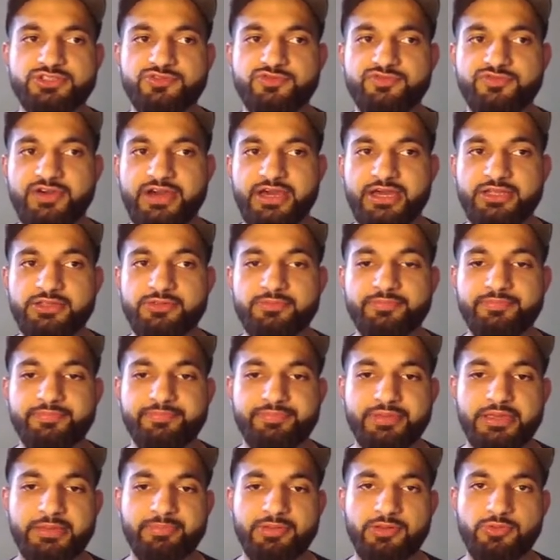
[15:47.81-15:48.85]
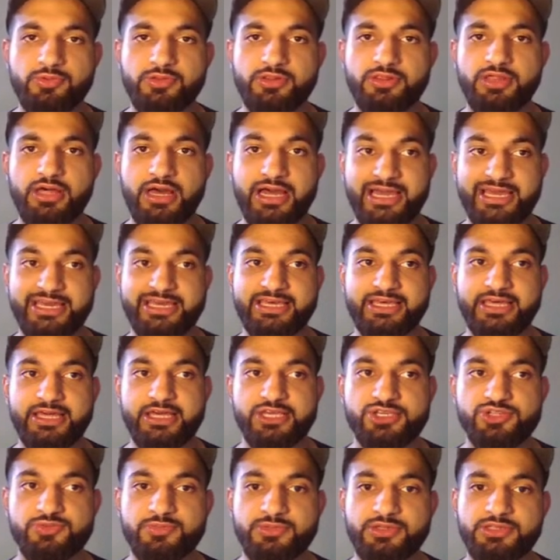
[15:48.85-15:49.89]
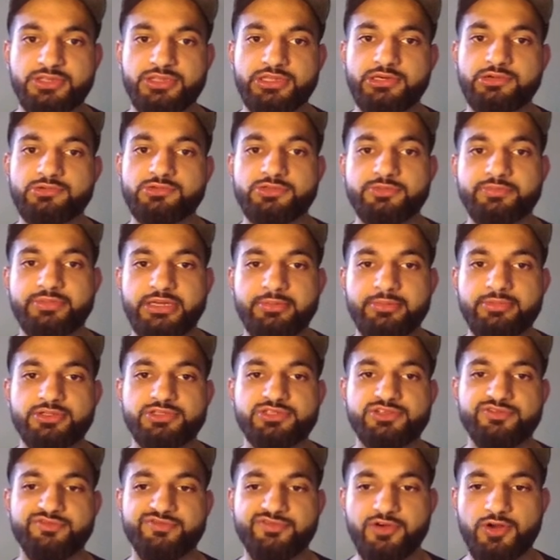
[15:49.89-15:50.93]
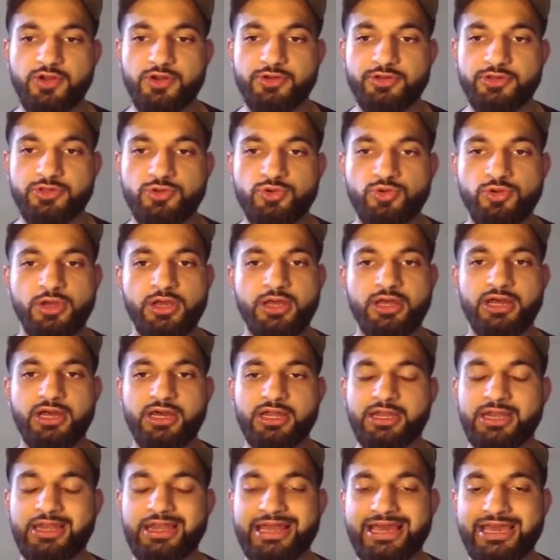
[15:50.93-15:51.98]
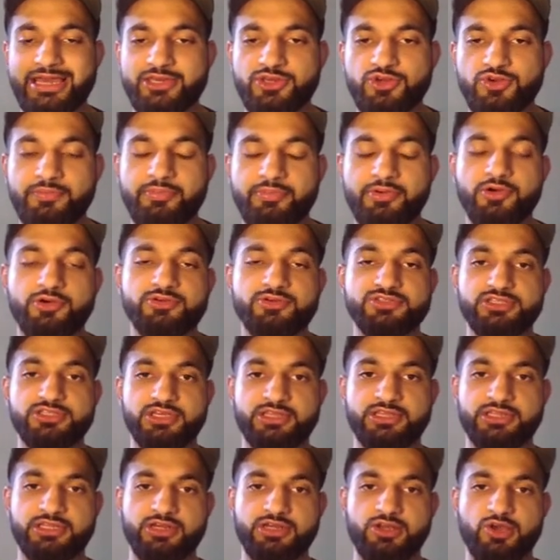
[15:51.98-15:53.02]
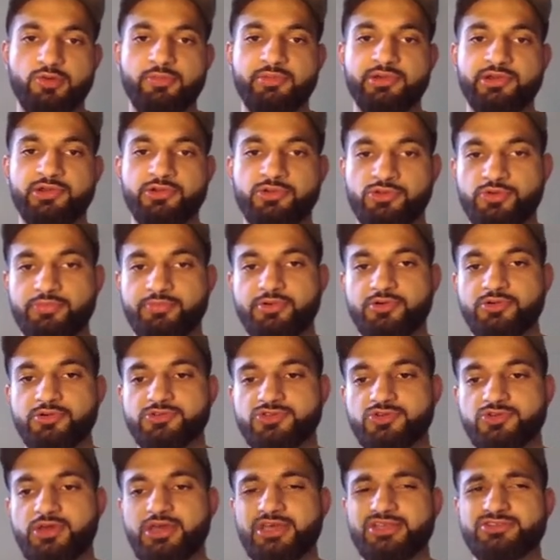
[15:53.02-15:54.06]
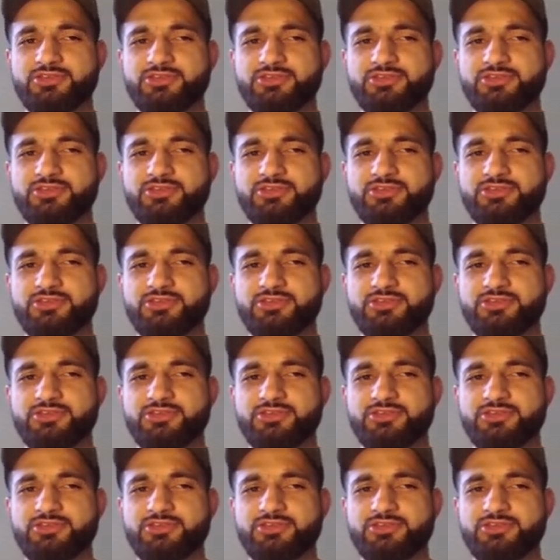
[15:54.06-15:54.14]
You find people with high engagement that will be able to follow you and like your posts and then comment on your posts, okay?